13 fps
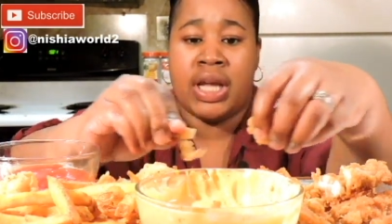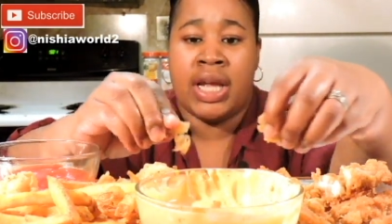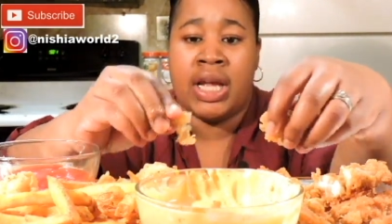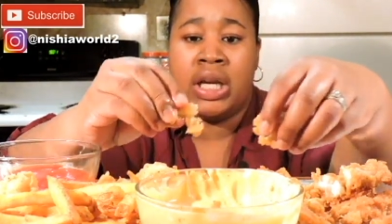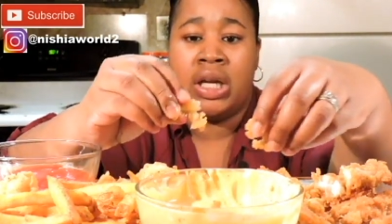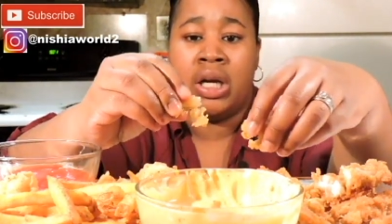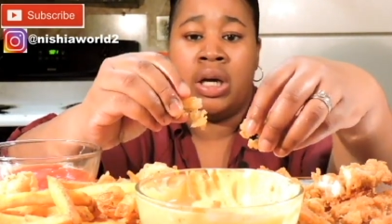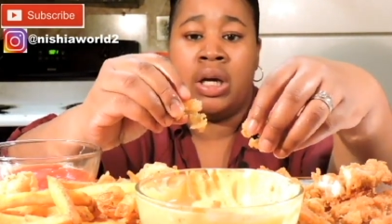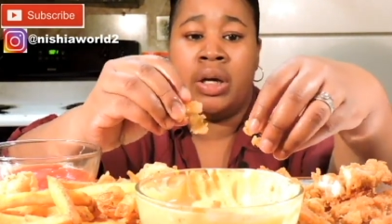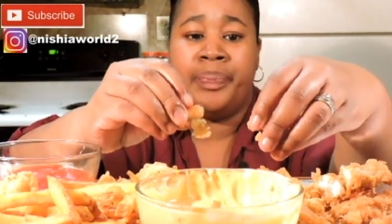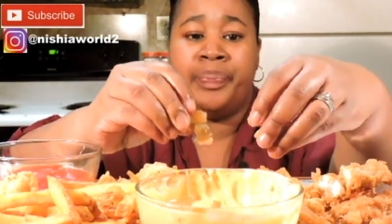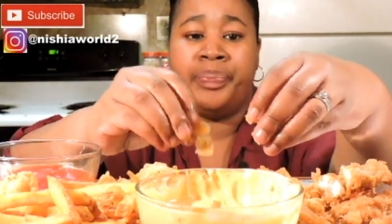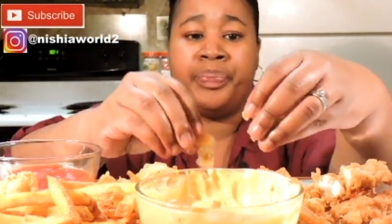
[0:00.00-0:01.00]
And
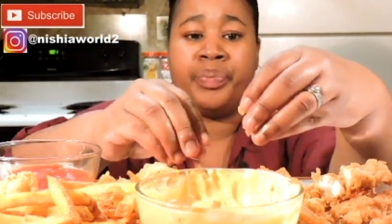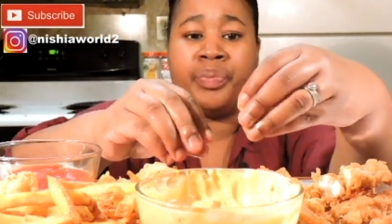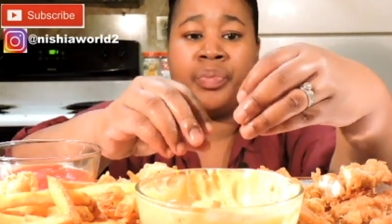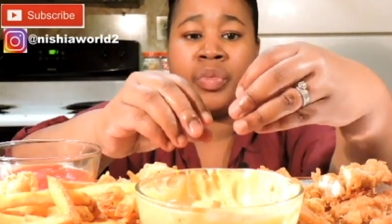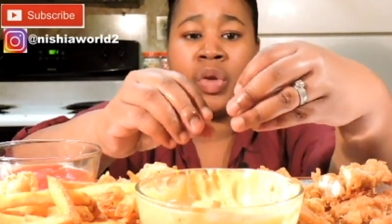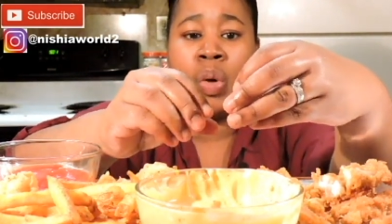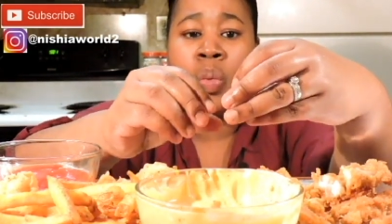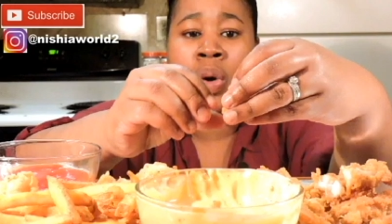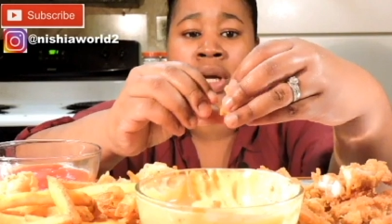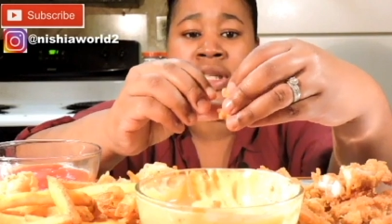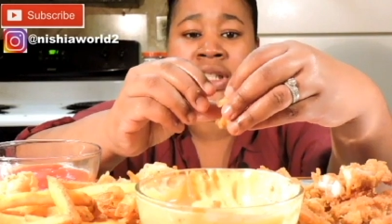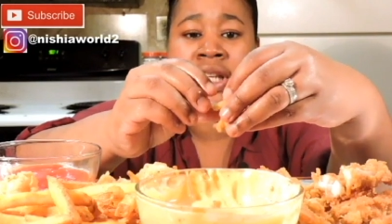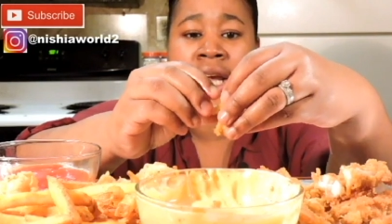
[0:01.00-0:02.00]
um,
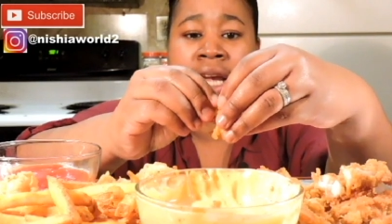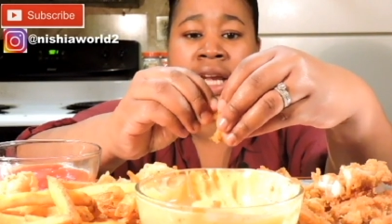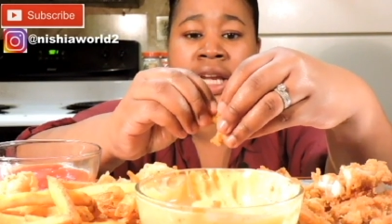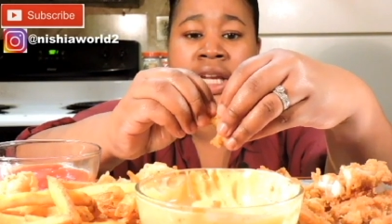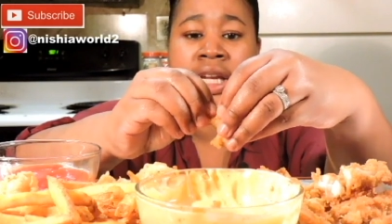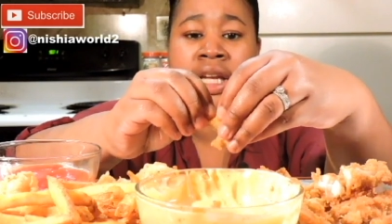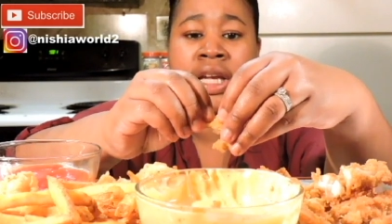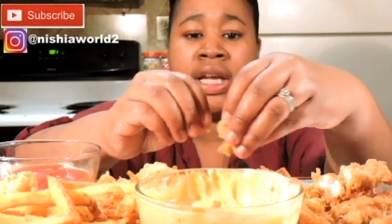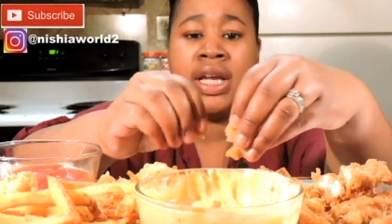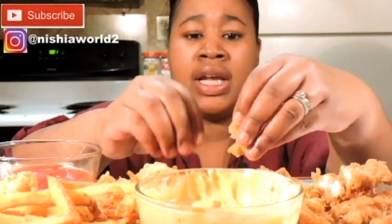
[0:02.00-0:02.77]
one day,